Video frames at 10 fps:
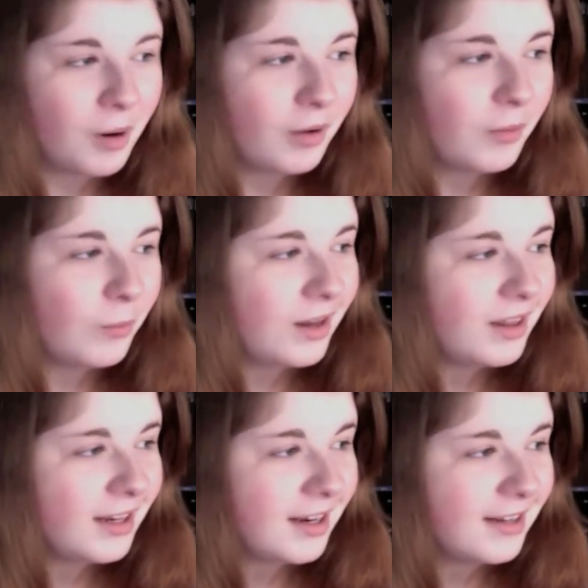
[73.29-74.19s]
one
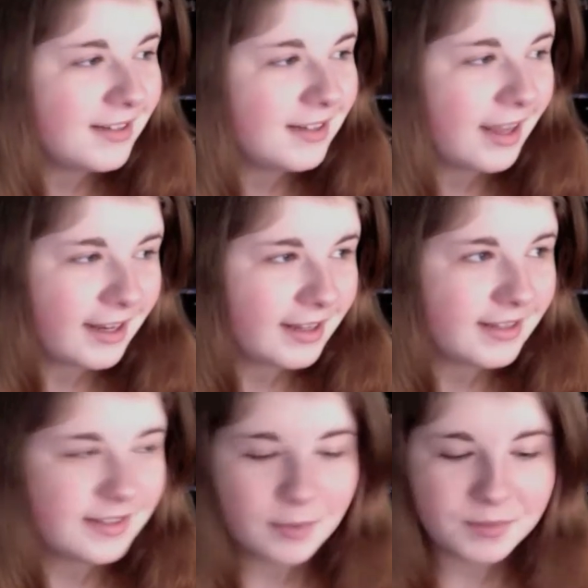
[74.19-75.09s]
thing I did like in
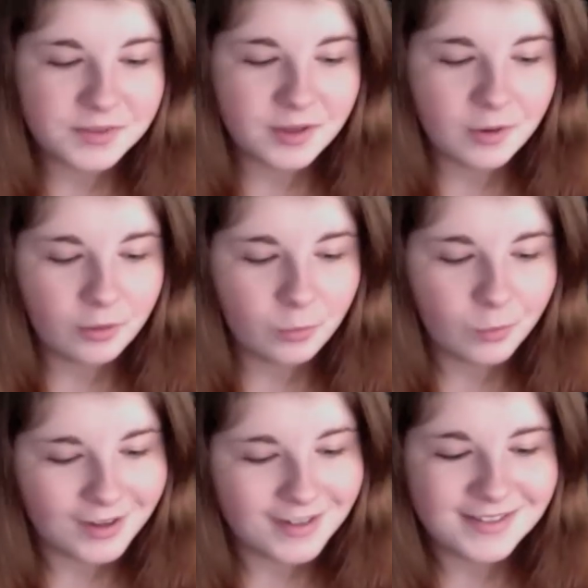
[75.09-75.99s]
this episode
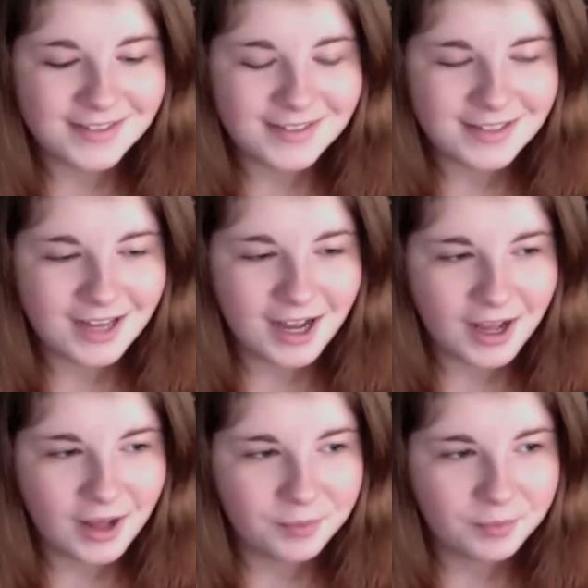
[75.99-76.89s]
was,
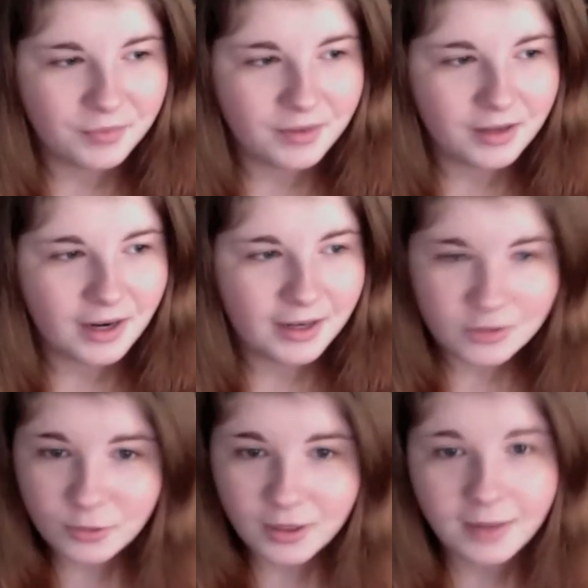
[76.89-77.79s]
I
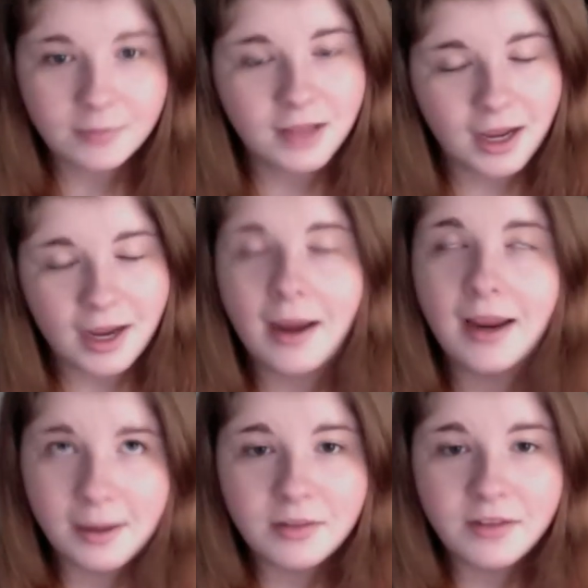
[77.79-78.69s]

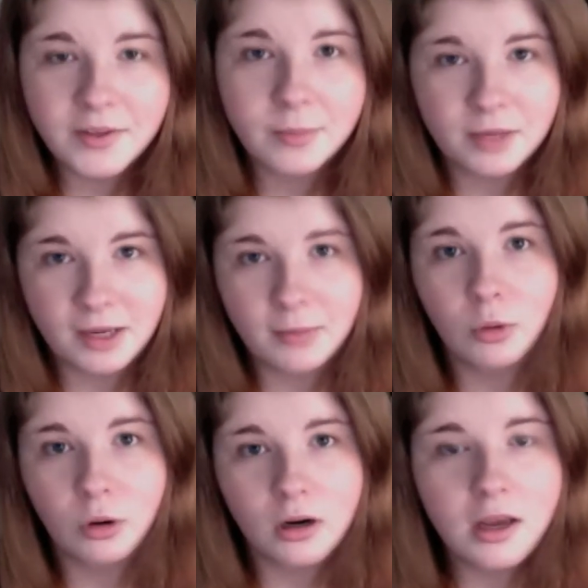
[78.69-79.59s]
am loving Blaine
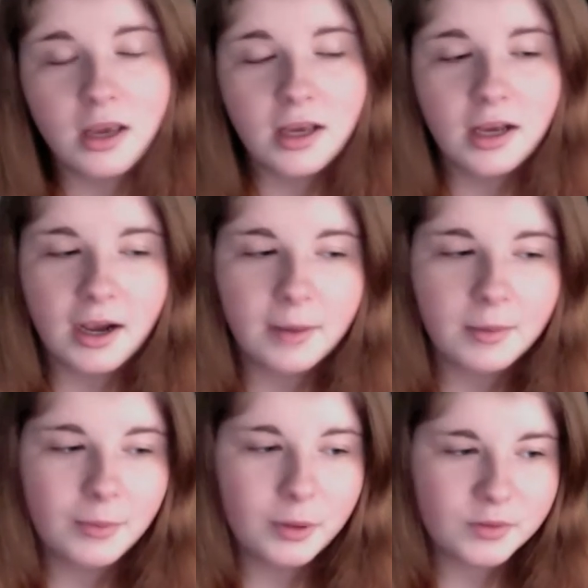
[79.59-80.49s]
more,
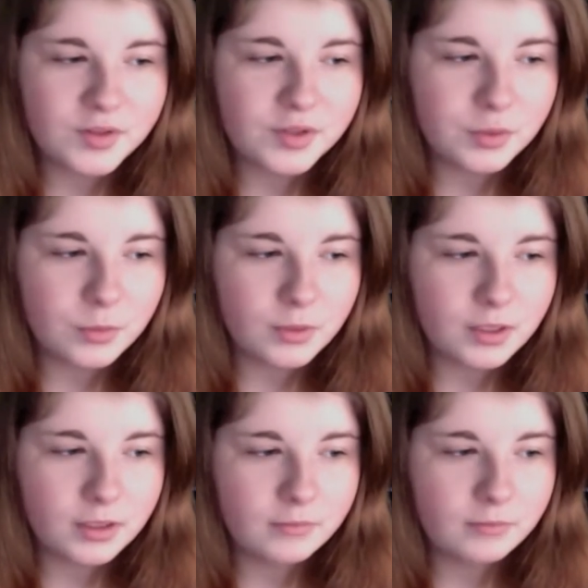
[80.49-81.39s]
opposed
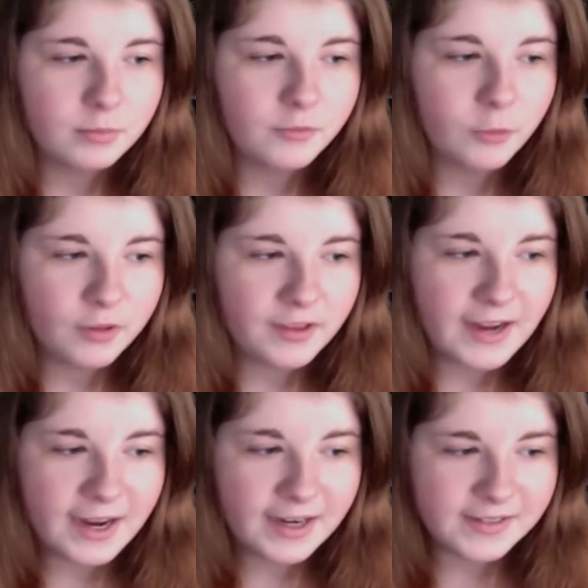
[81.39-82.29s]
to before the
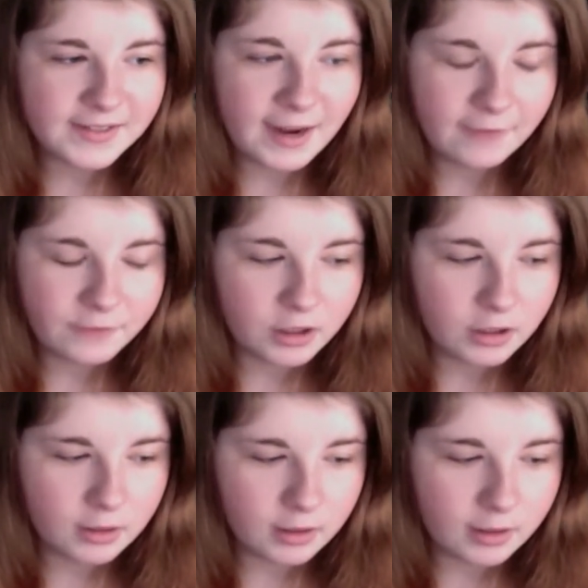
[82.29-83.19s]
hiatus
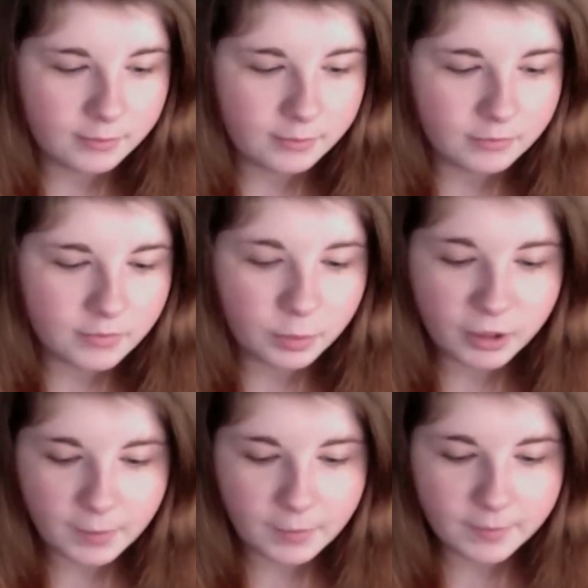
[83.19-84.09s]
after the
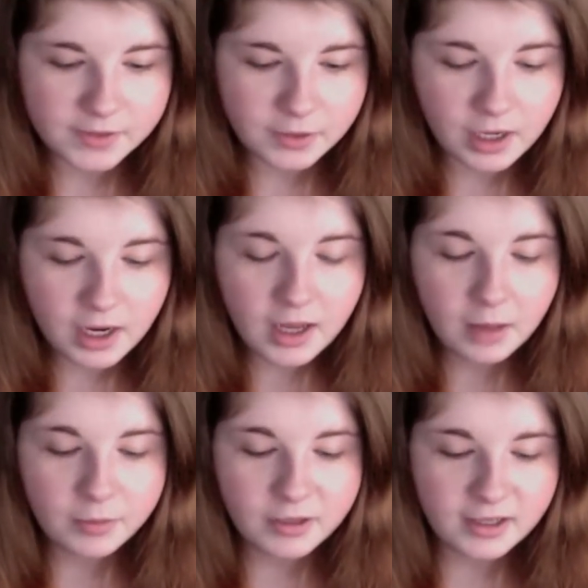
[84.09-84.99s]
breakup episode.
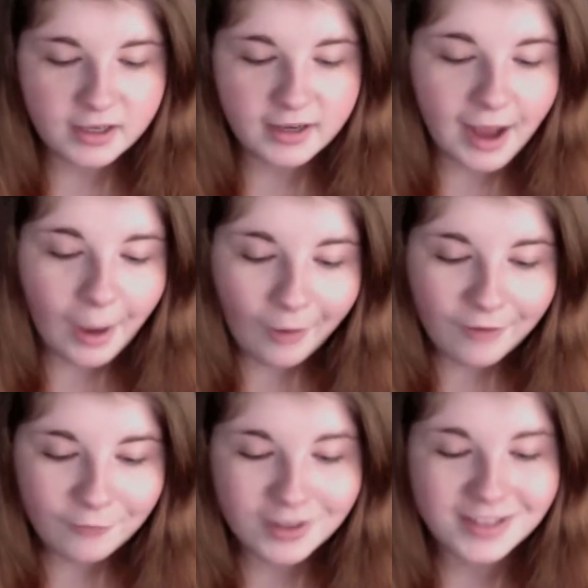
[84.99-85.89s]
But now I
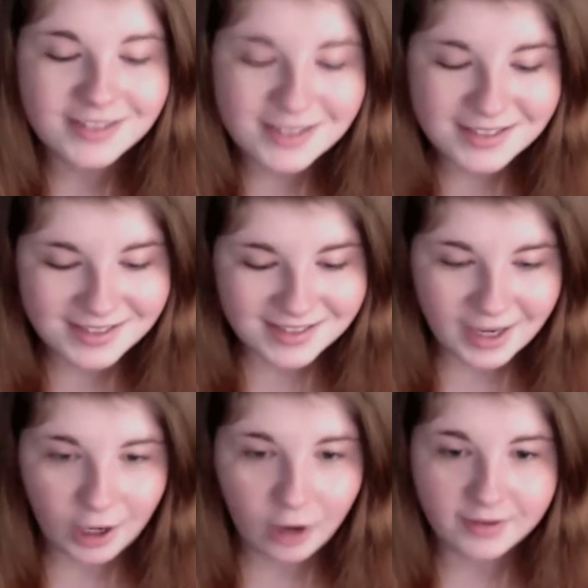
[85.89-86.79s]
feel like since the
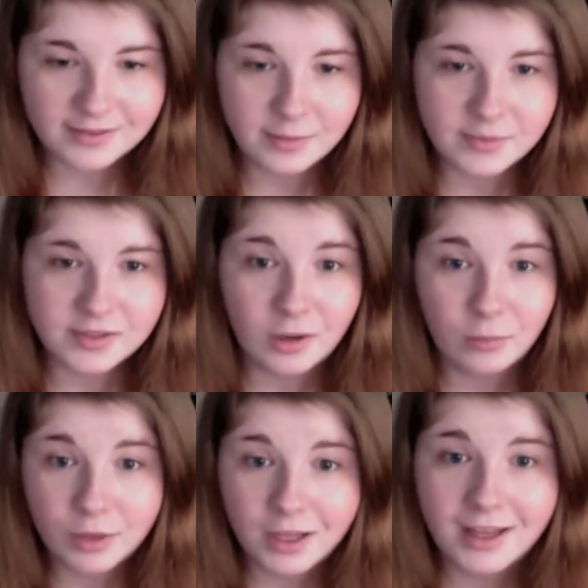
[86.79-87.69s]
Sadie Hawkins episode, I
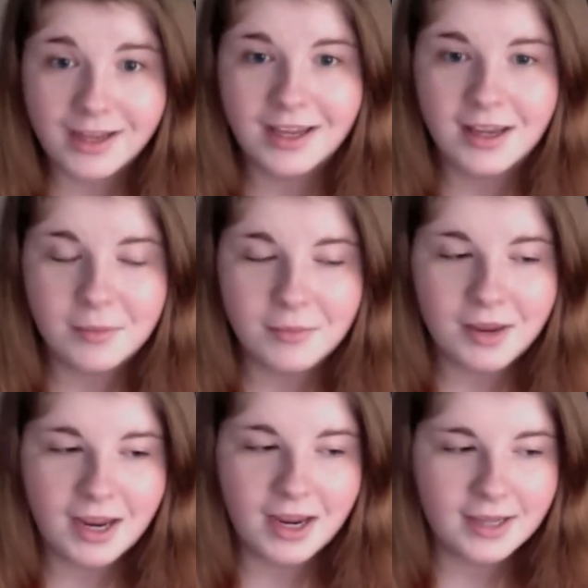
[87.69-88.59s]
really like him,
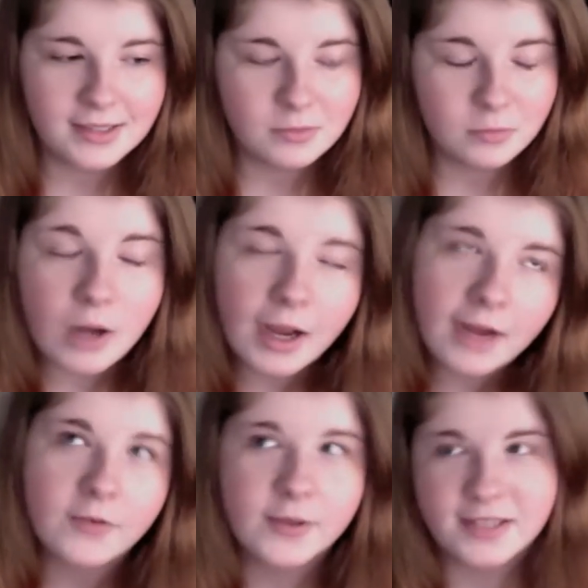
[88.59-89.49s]
and, well, I
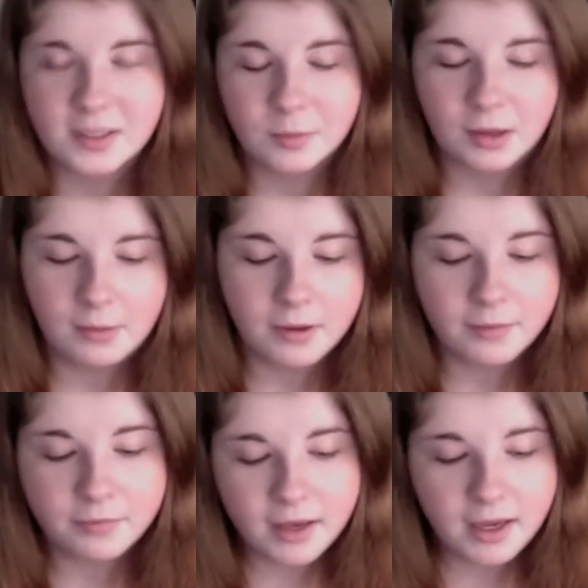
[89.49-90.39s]
have always liked Blaine, but
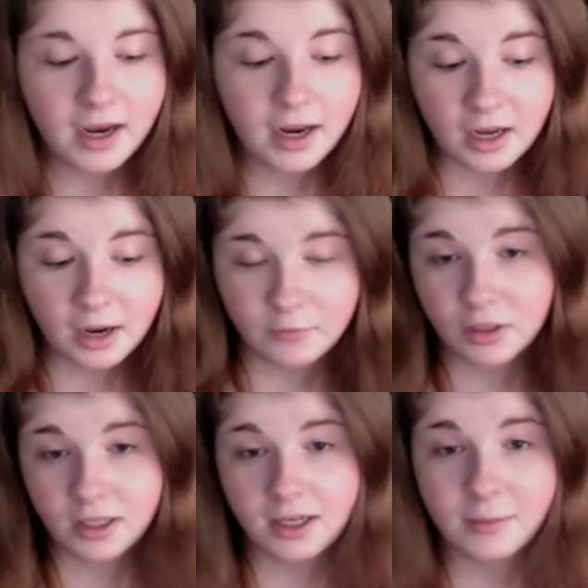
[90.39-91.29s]
now I've
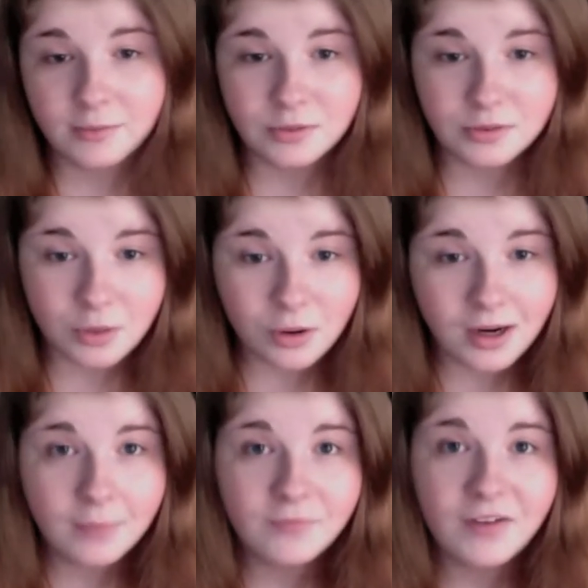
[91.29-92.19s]
really come to adore
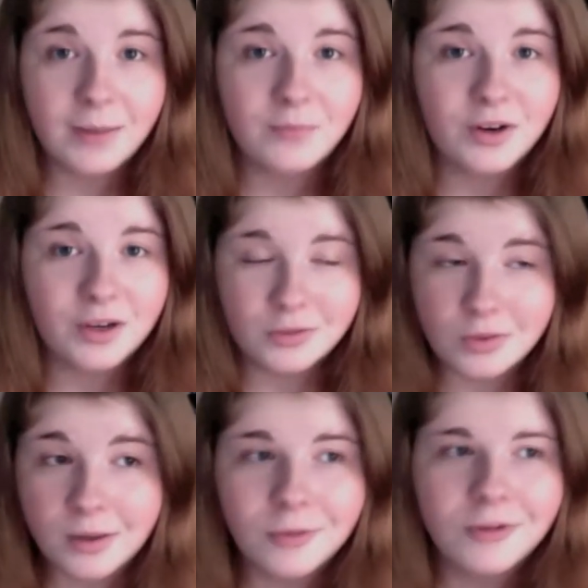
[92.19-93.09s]
him, find him very
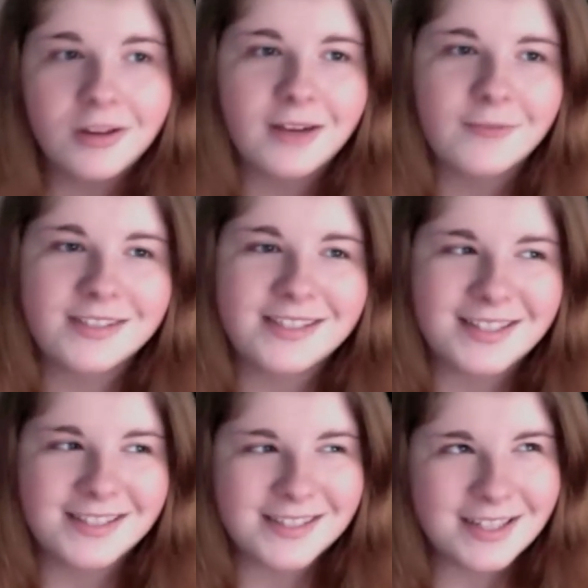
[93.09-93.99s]
adorable, and every scene
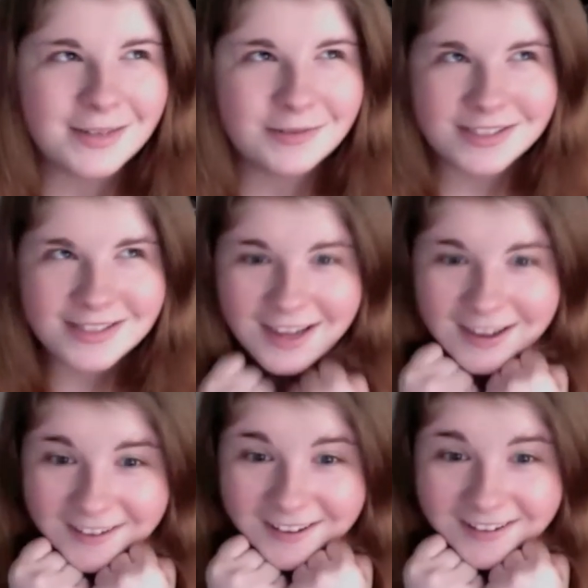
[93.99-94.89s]
he's in, I'm just like,
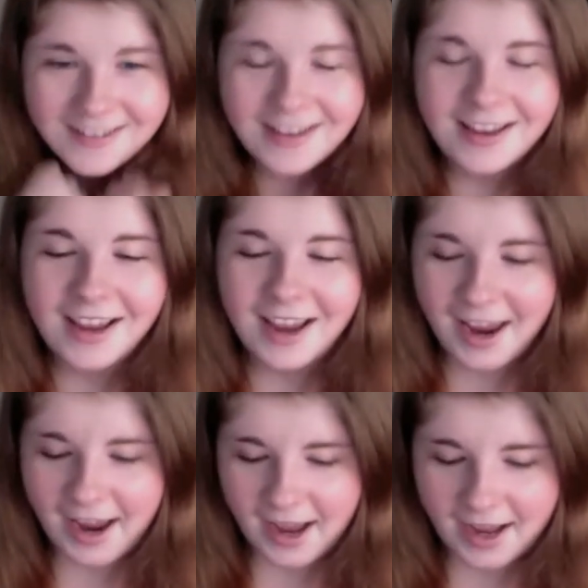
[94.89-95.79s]
ah!
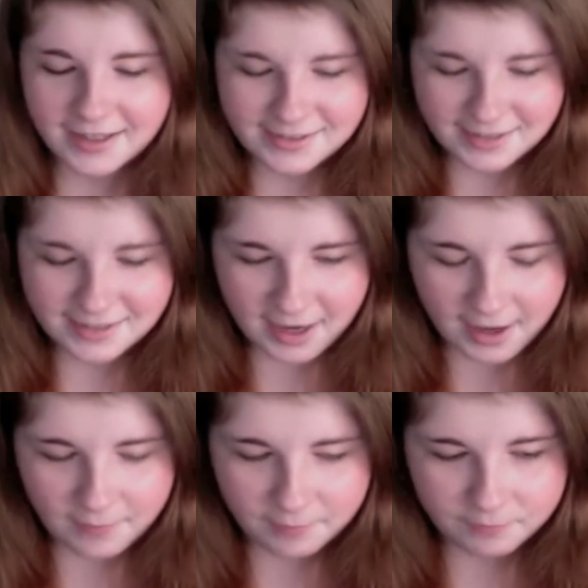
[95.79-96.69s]
And
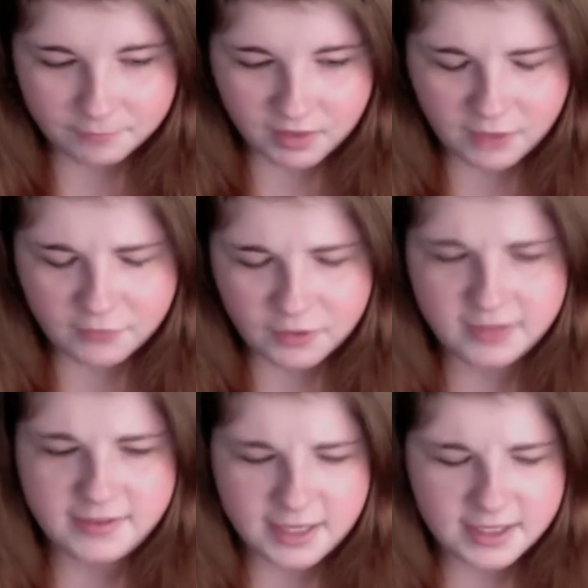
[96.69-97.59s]
I feel like
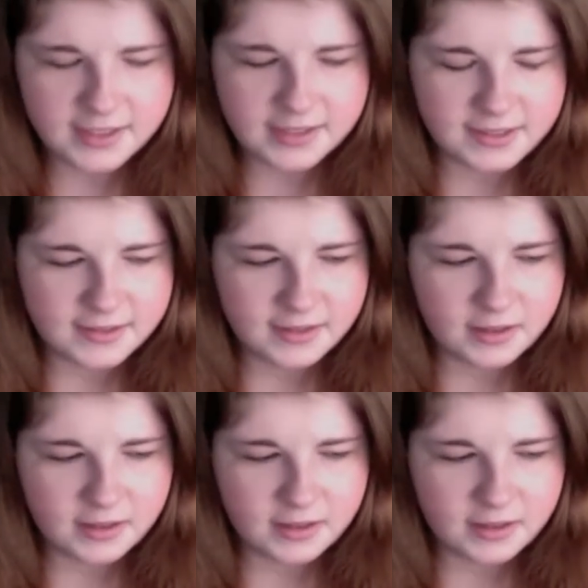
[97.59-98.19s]
Tina is